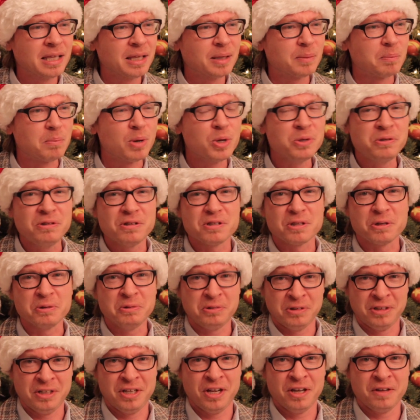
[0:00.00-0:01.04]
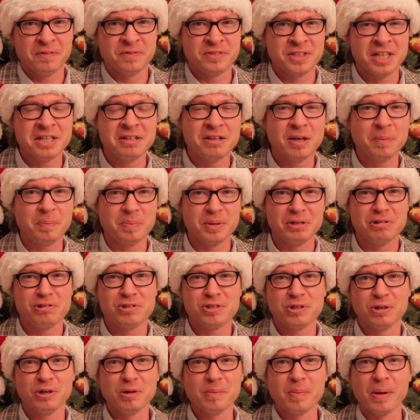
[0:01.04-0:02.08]
Most of those doves end up in
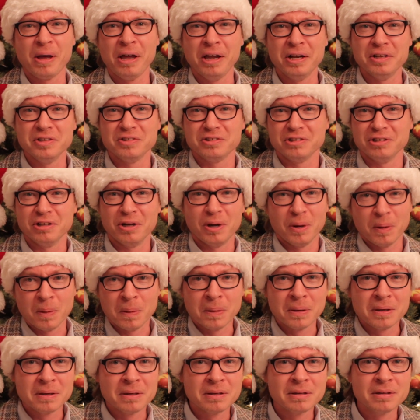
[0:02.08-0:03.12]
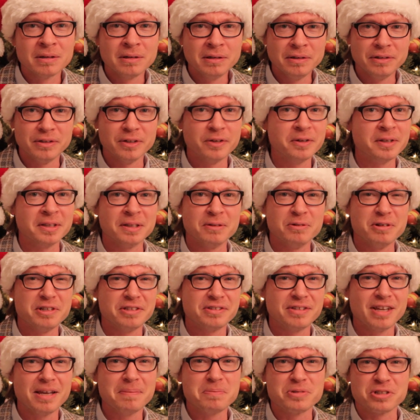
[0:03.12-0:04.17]
turbines, you know, during the
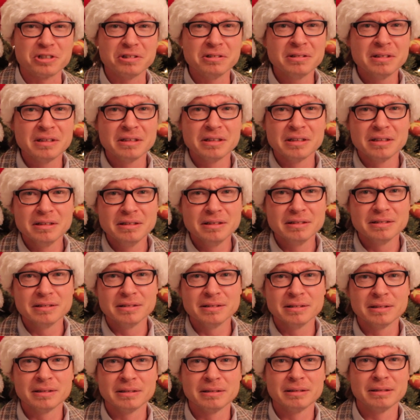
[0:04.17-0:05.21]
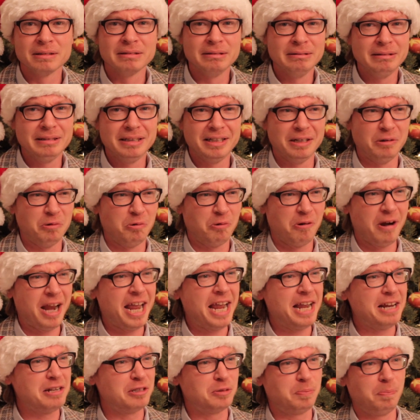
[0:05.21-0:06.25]
reception. And it
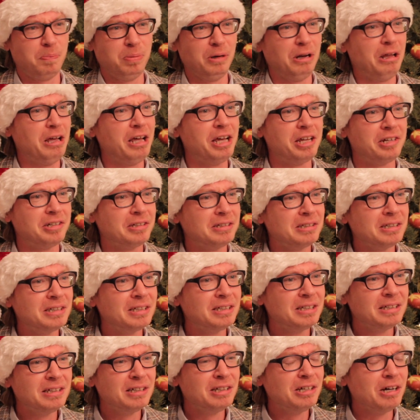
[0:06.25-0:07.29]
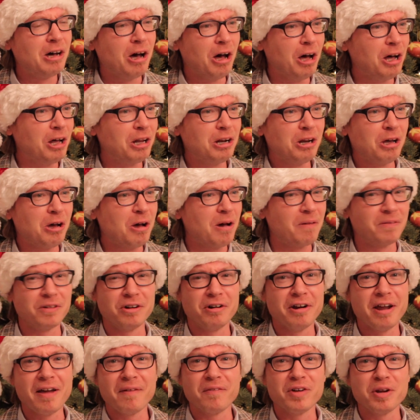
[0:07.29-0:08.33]
rains blood all over
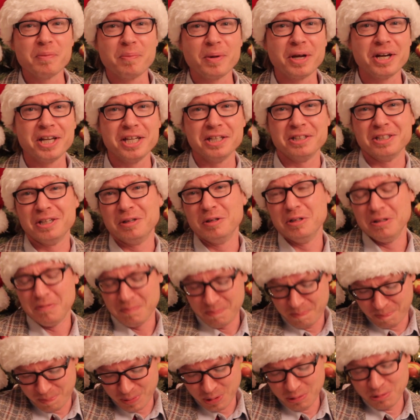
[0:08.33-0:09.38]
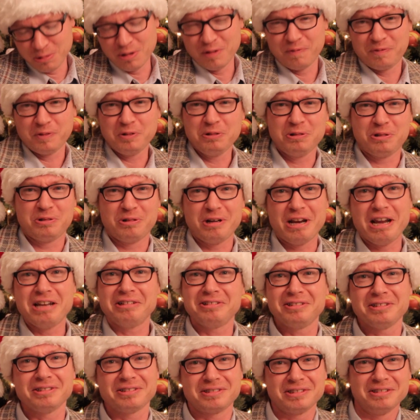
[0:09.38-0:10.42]
everybody in their beautiful
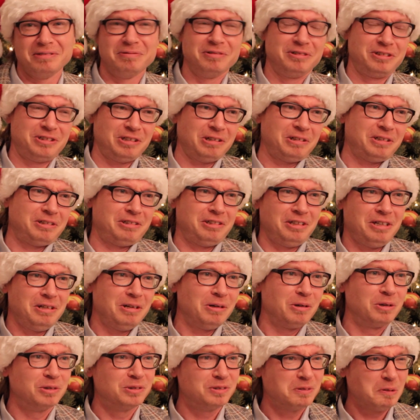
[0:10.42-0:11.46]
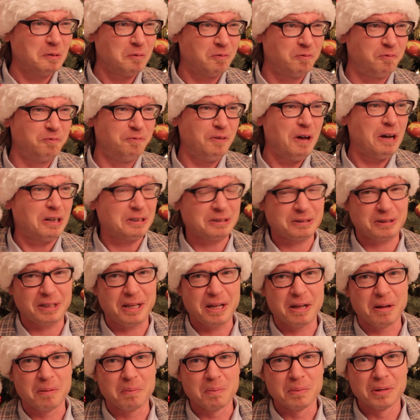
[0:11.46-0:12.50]
dresses and tuxedos. Fuck
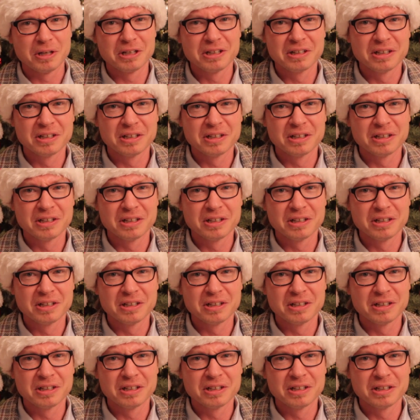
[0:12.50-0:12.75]
them.